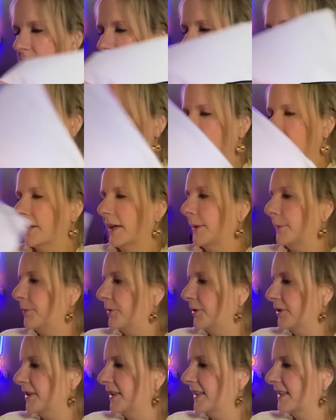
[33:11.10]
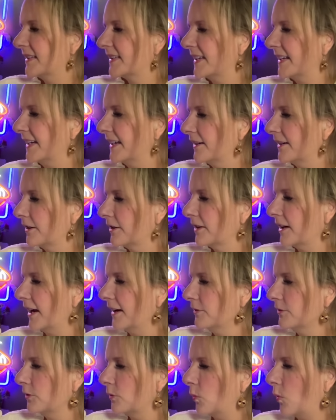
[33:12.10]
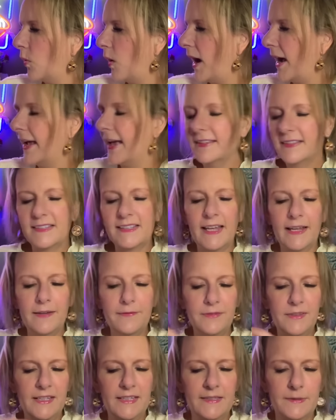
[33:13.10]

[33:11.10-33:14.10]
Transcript: I put this here. I don't know why I saved these.